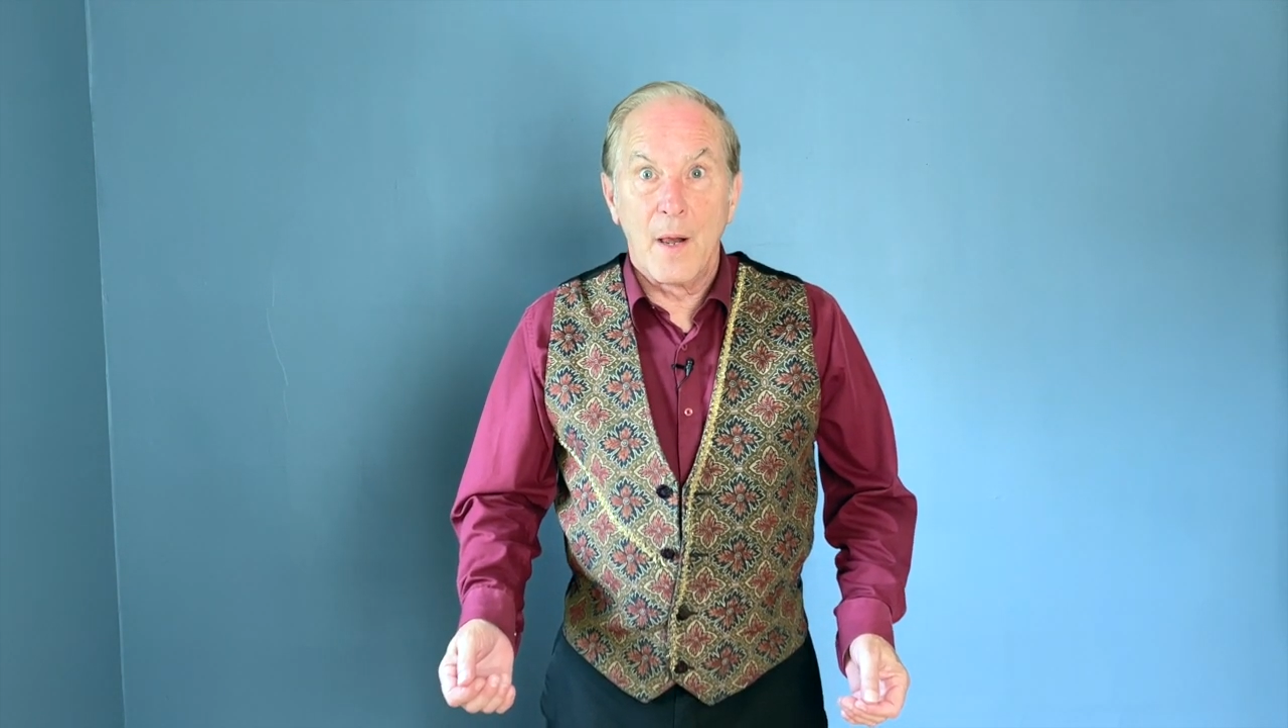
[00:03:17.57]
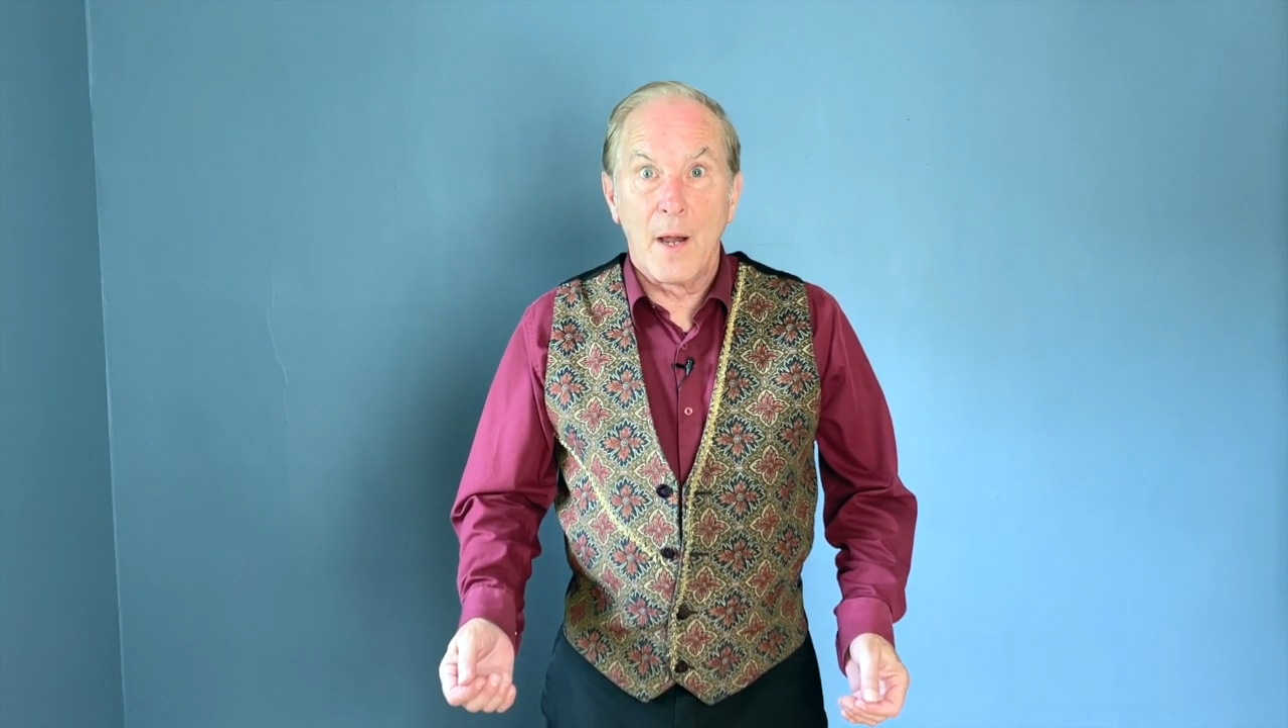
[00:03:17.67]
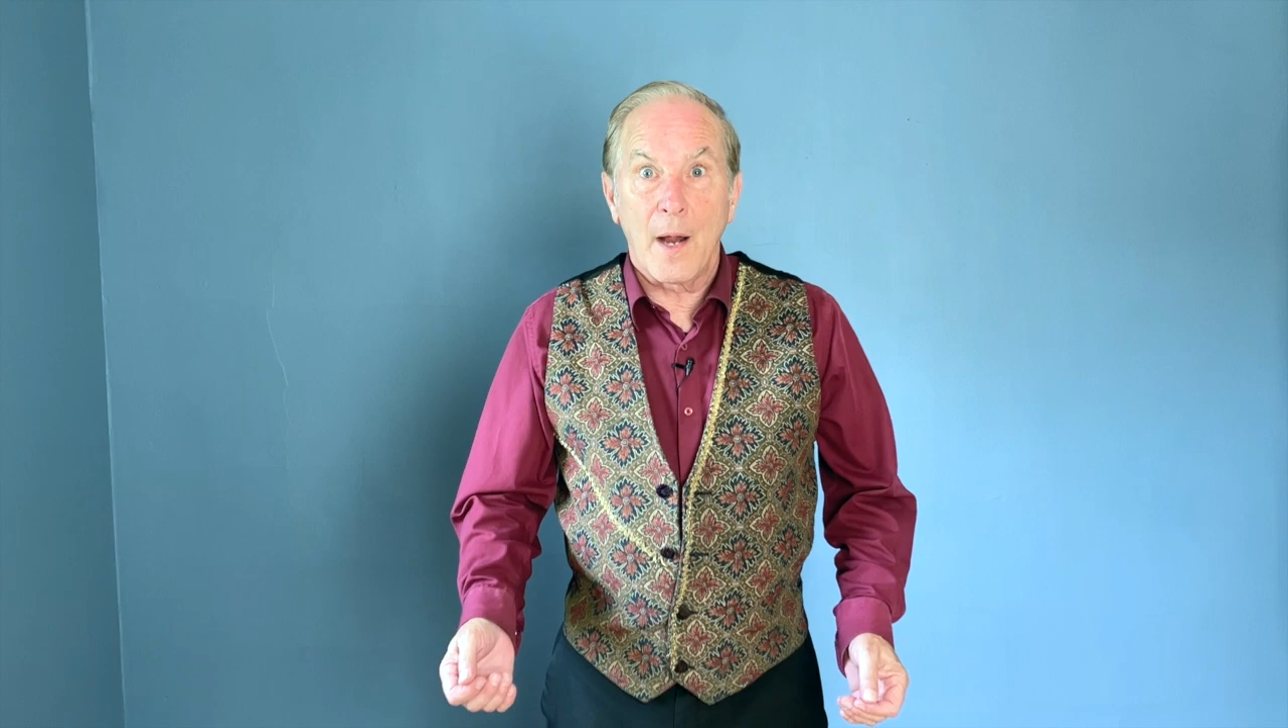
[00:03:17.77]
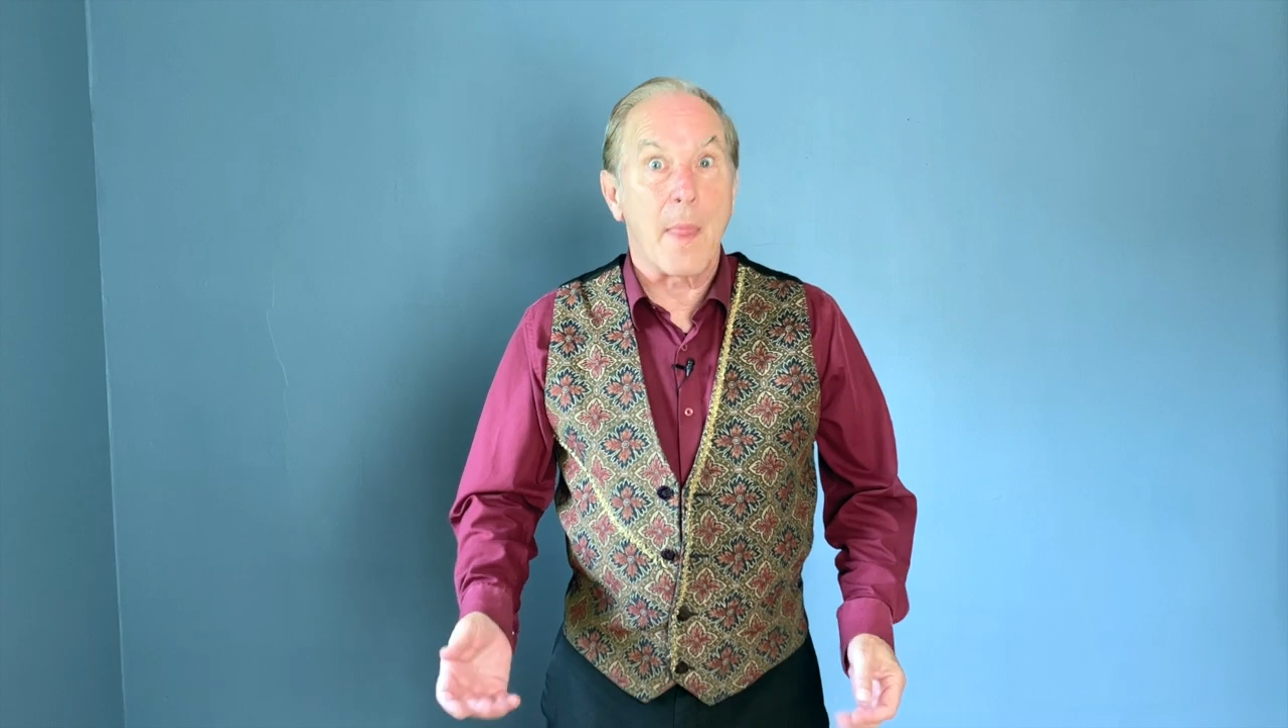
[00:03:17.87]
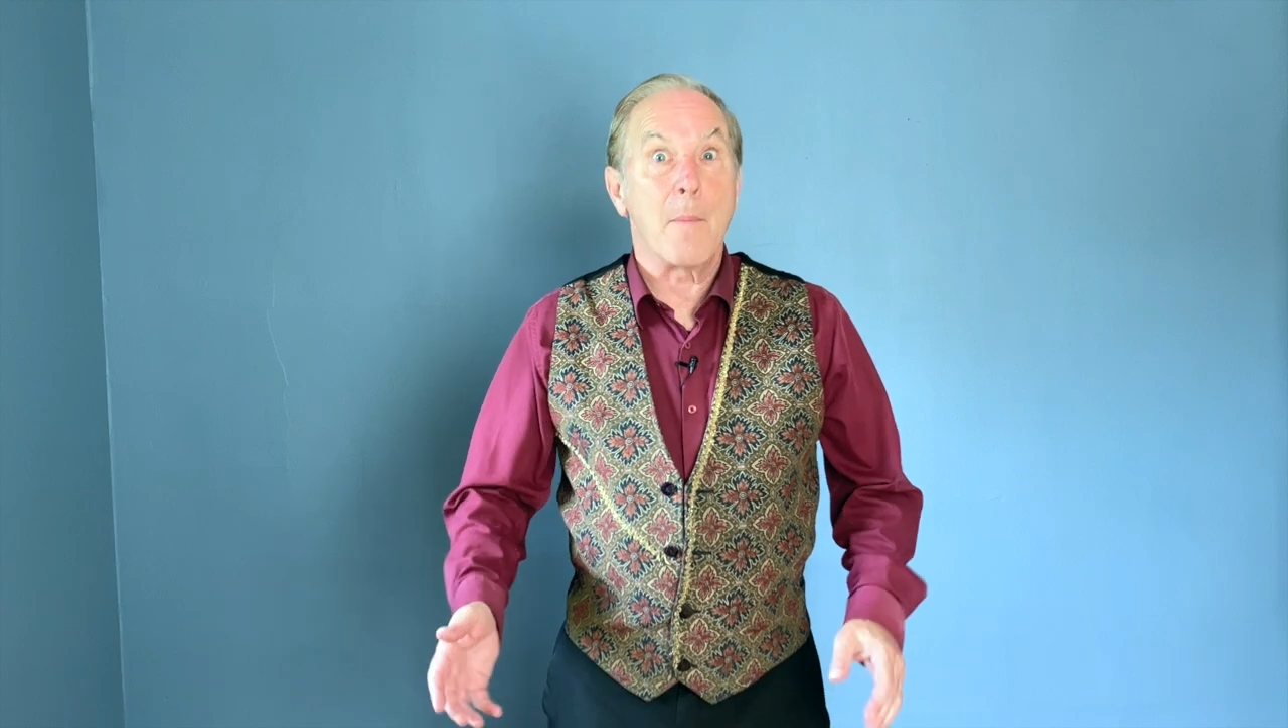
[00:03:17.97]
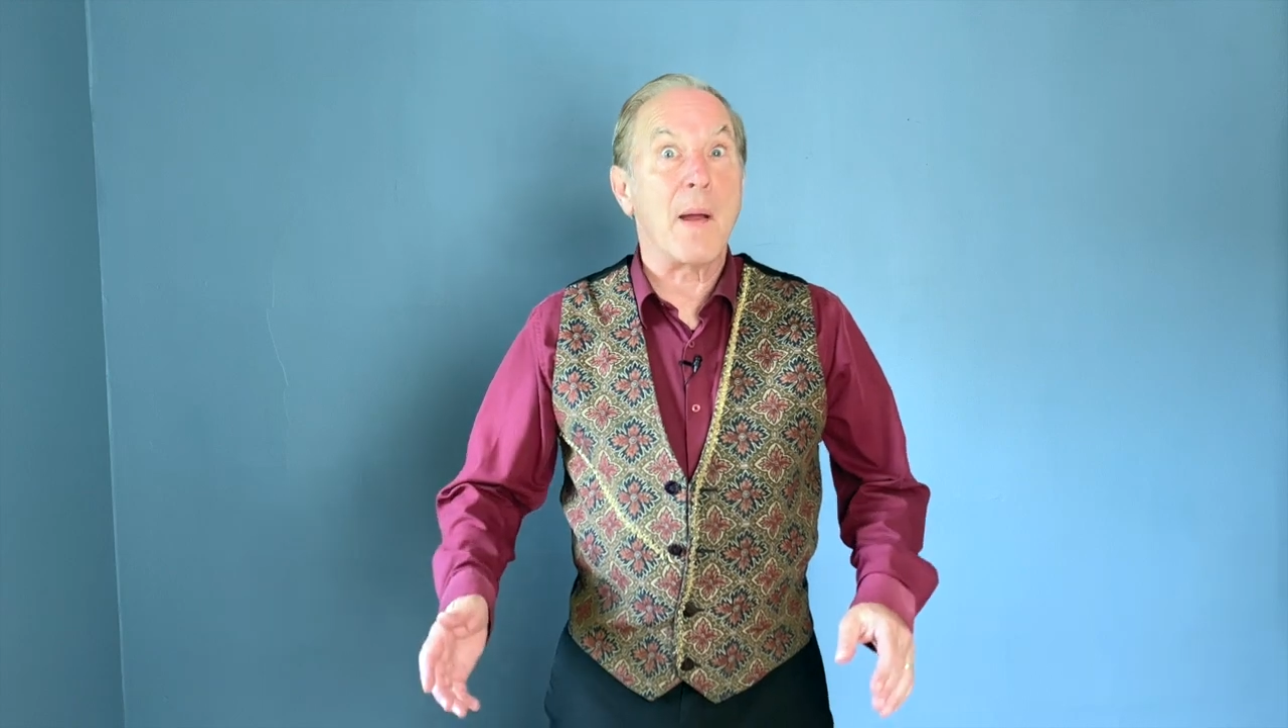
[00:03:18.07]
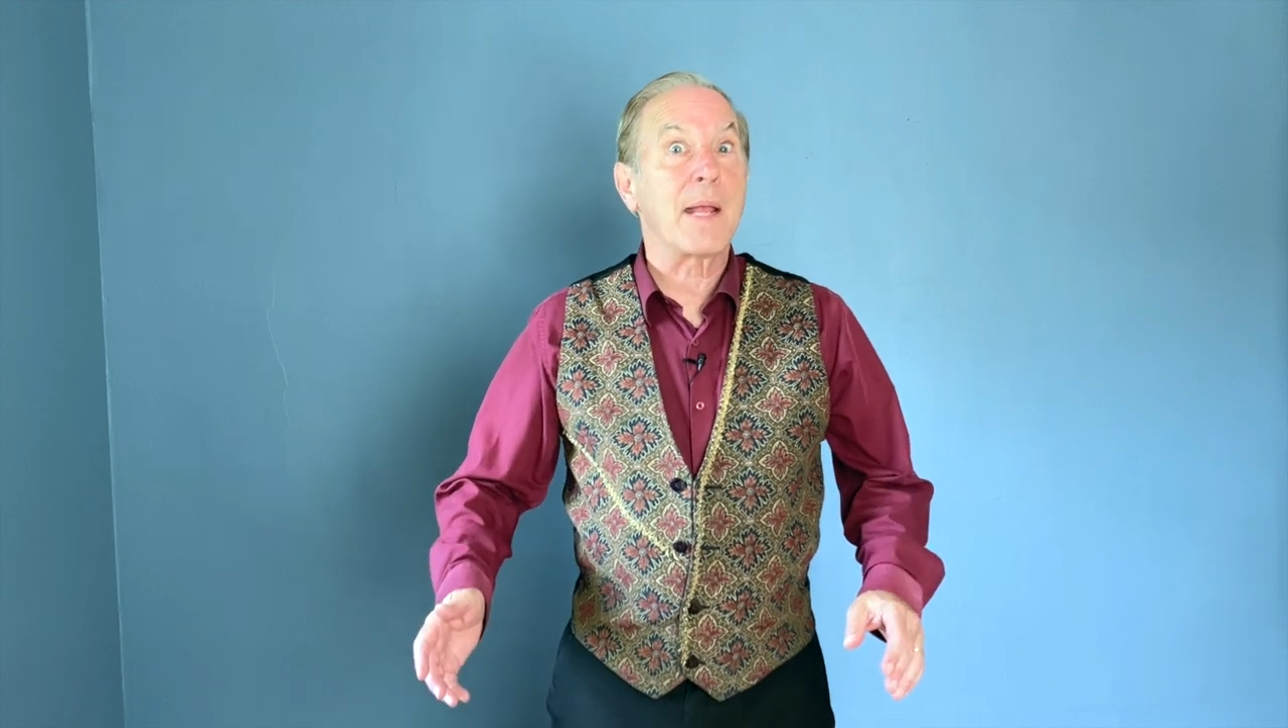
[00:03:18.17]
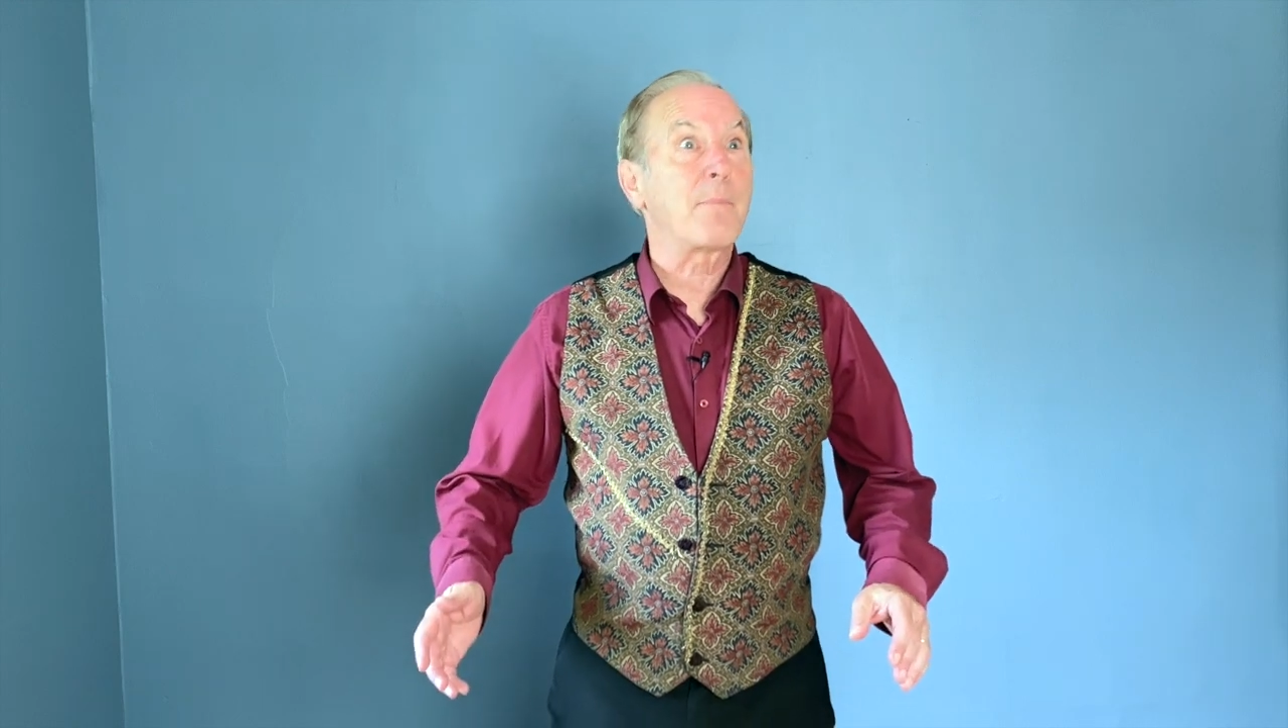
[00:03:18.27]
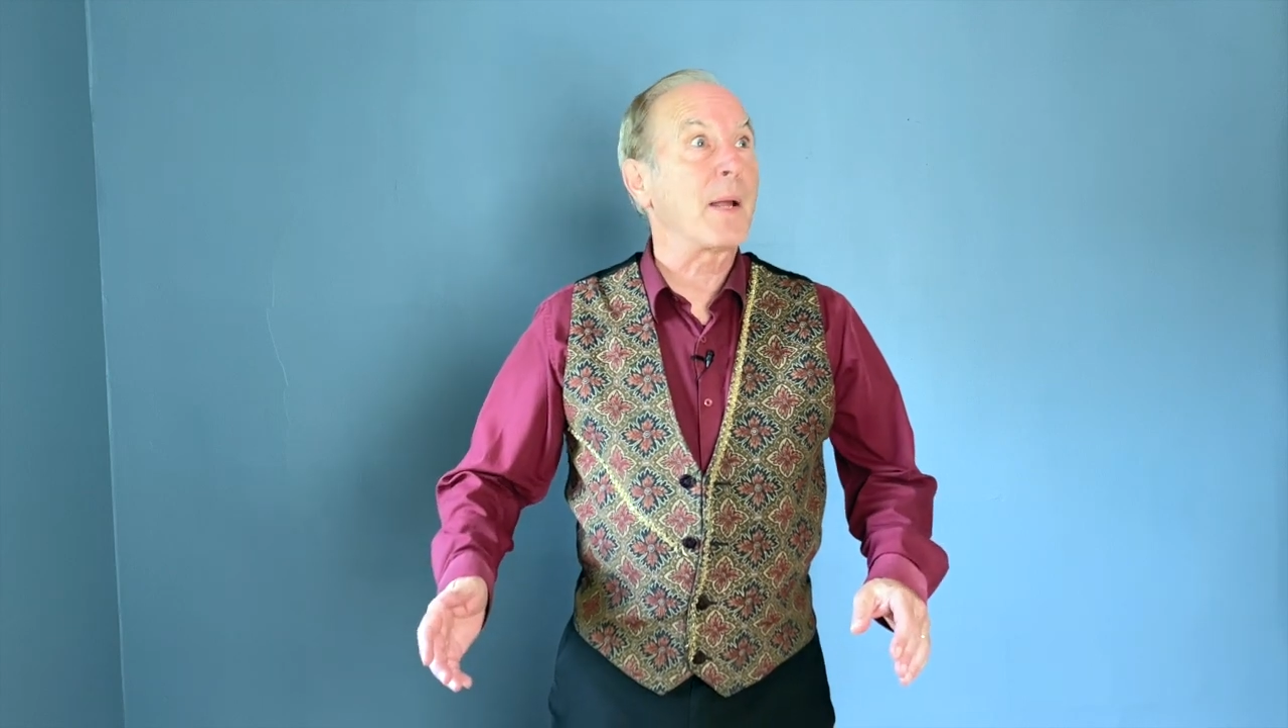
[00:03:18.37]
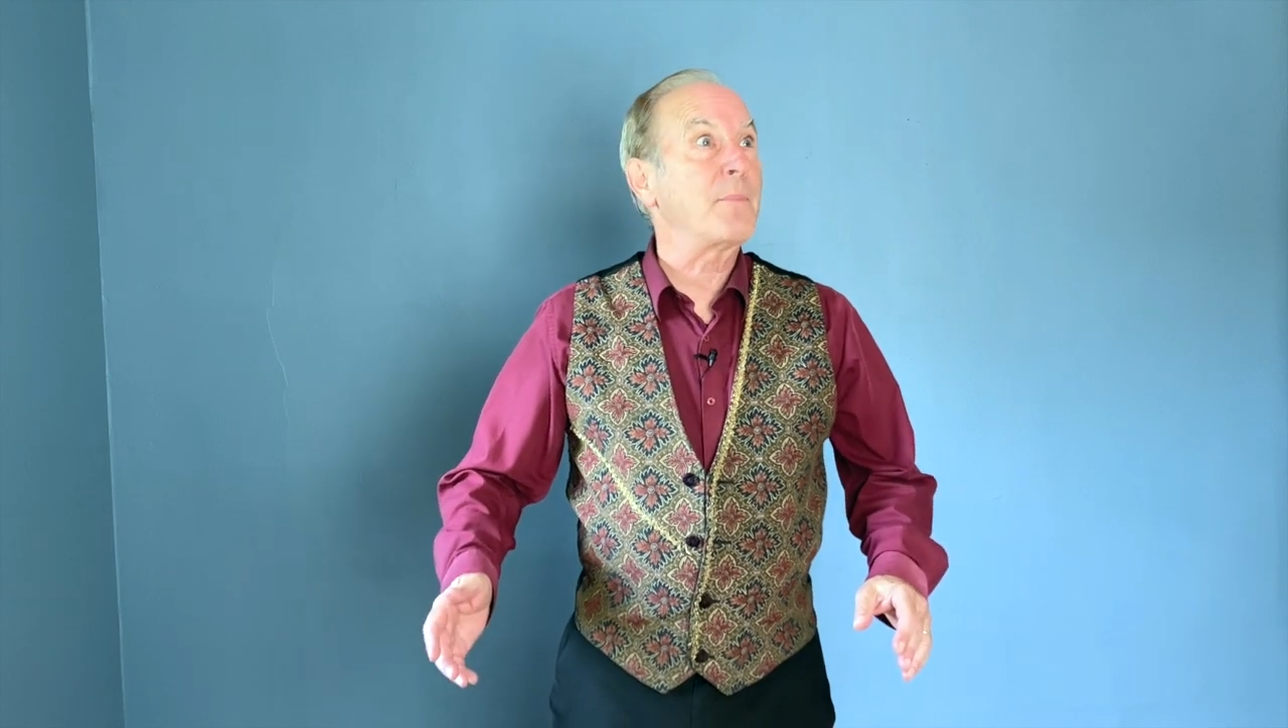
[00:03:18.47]
and the
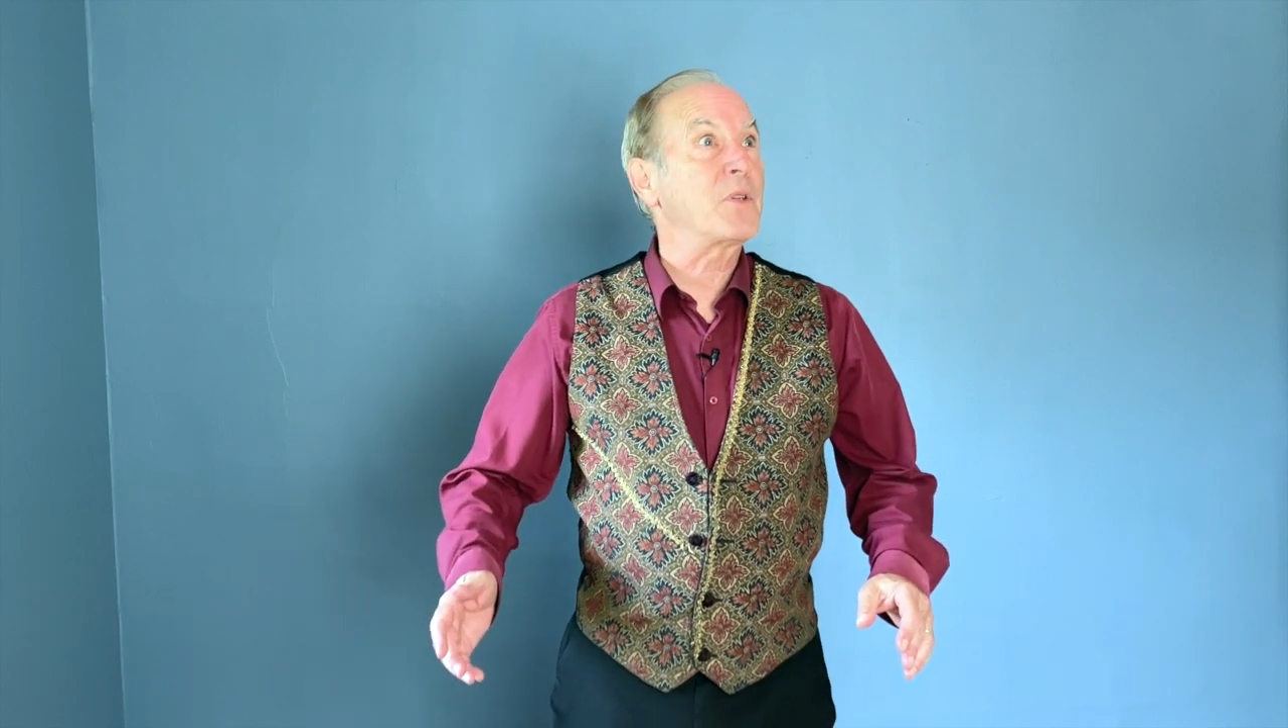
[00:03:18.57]
bagpipes